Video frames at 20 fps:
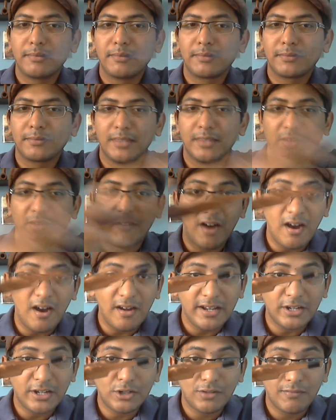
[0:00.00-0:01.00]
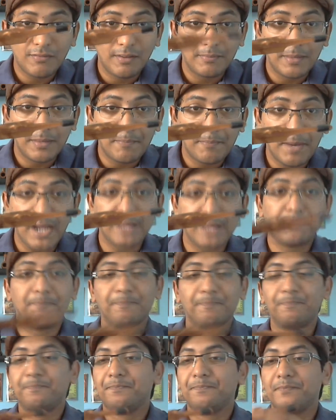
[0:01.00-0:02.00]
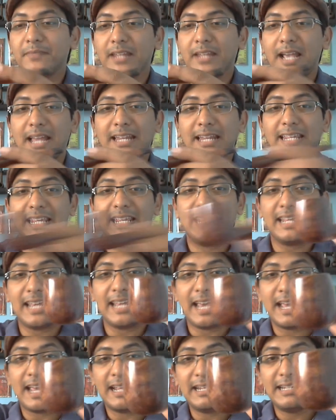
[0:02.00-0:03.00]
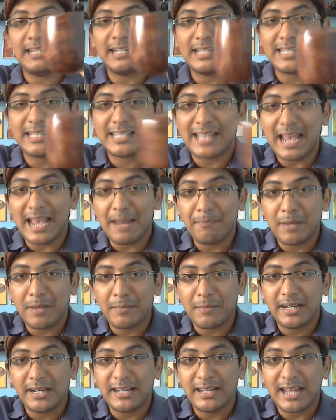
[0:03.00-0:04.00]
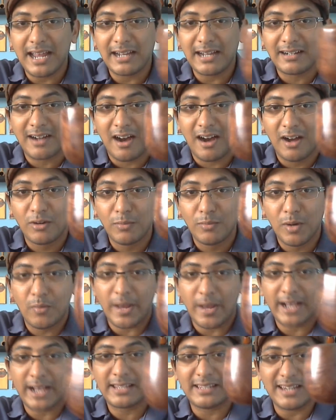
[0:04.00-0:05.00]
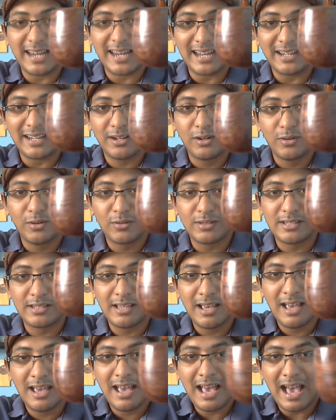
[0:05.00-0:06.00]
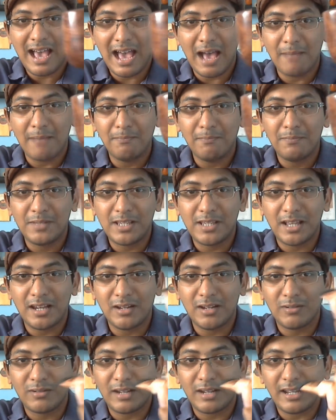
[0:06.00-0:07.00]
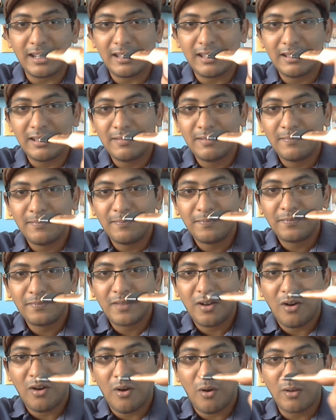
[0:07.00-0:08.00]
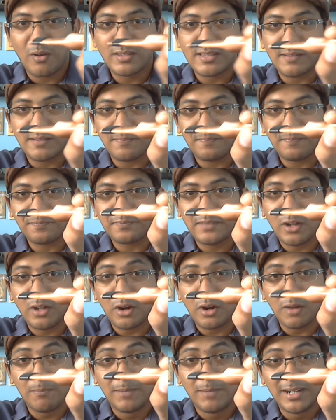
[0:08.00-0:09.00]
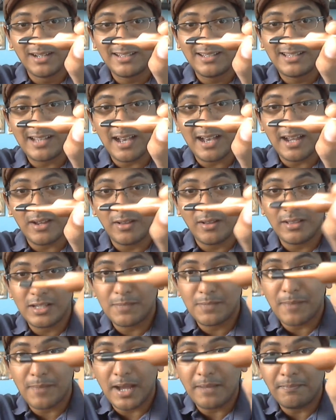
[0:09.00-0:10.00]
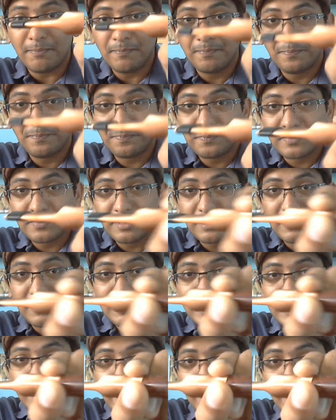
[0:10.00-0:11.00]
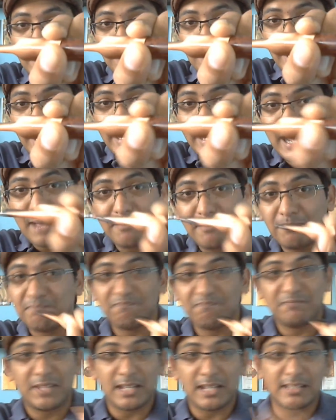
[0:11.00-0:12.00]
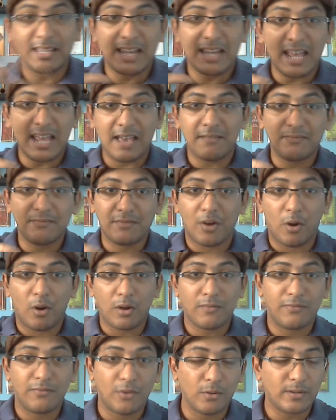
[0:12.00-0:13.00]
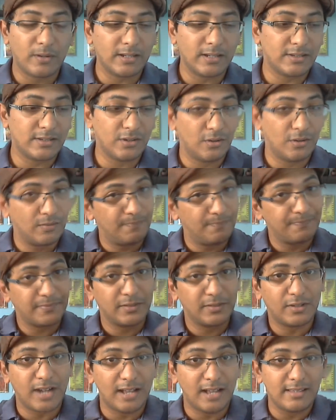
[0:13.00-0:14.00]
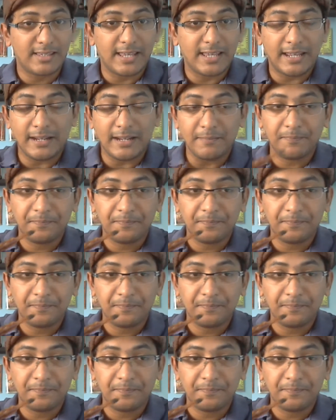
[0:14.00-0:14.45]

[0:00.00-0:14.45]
varnish from the pipe, and he had sandpapered it and carnival wax. It looks absolutely awesome. A lot of bird's eye on this pipe. Sadly, my cam doesn't have autofocus, so can't see it.